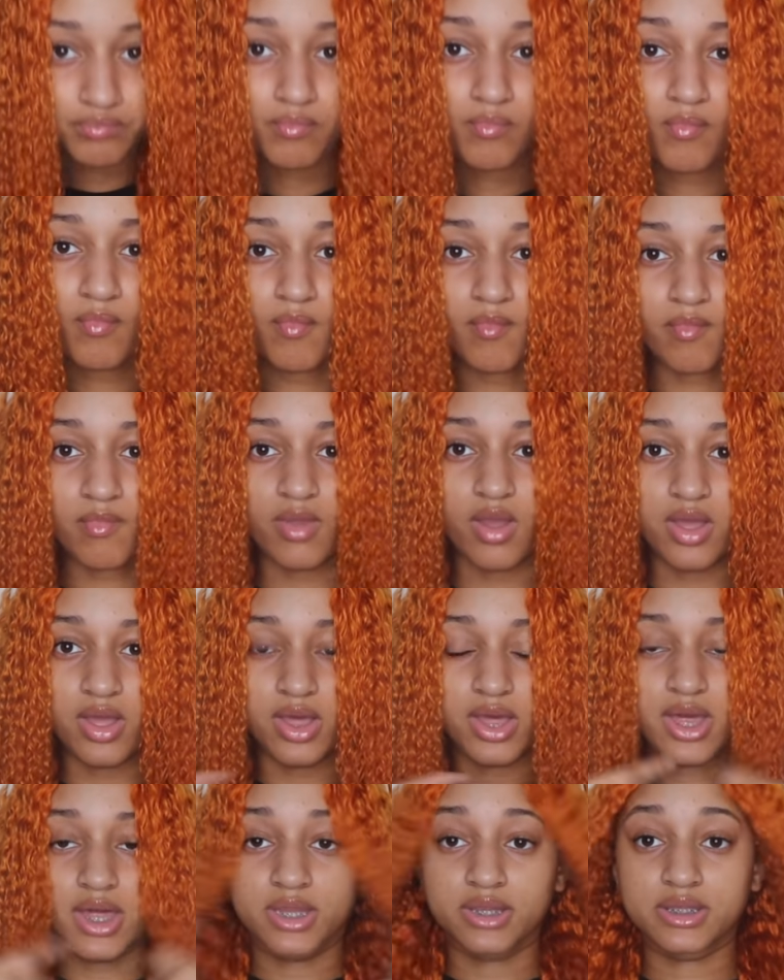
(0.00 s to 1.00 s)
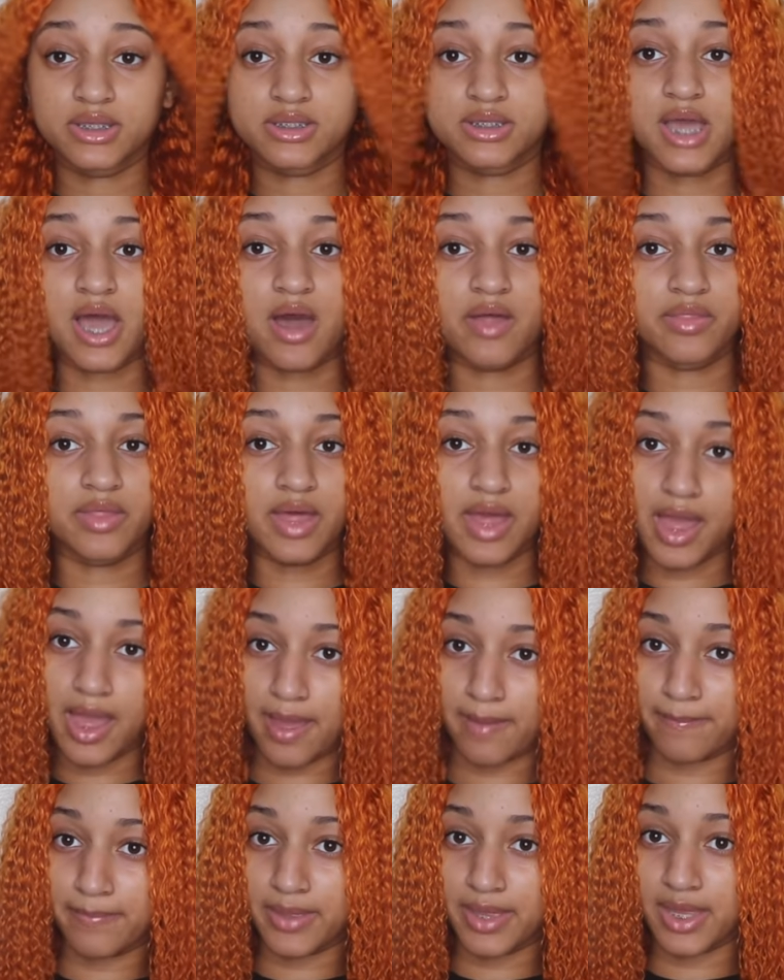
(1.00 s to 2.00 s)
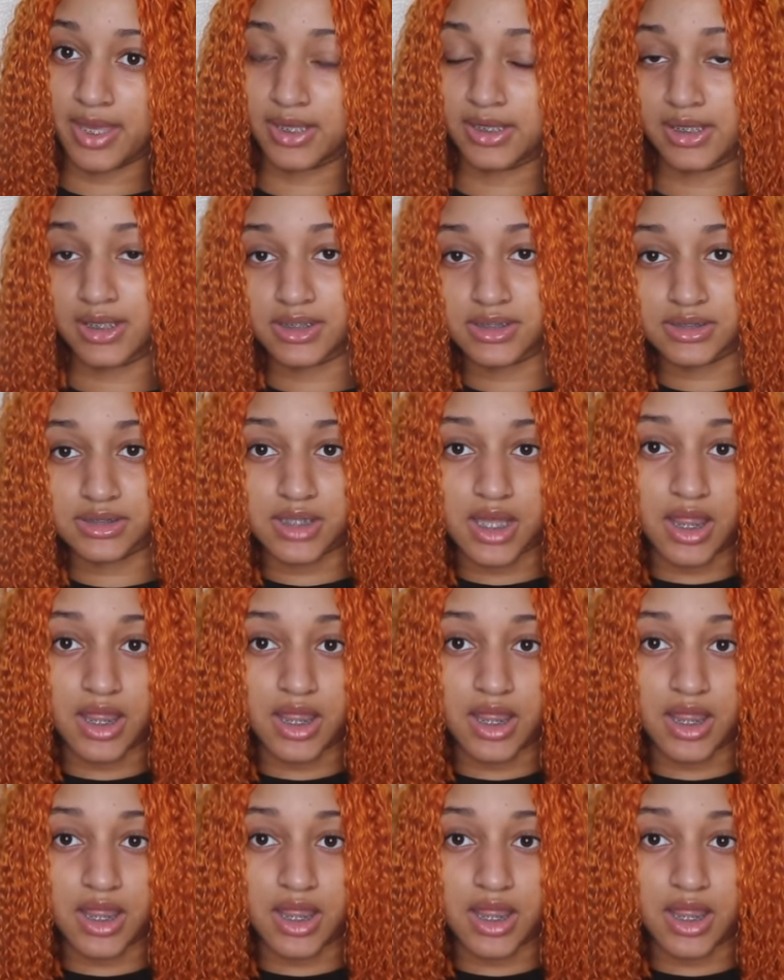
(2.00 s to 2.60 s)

this is how the headband is